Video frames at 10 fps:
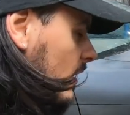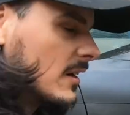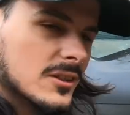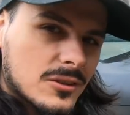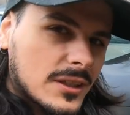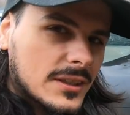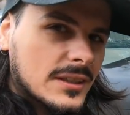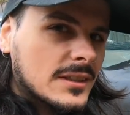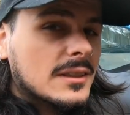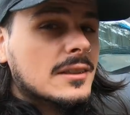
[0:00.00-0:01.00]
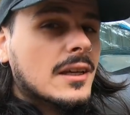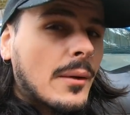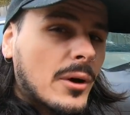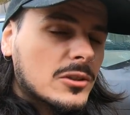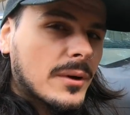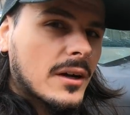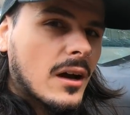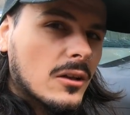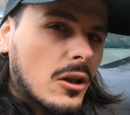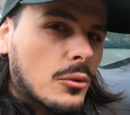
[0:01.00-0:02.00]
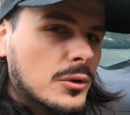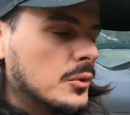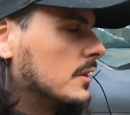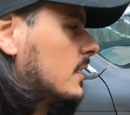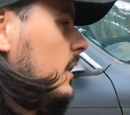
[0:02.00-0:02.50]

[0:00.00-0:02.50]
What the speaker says: car, because look at this. This is how much my car lowered with the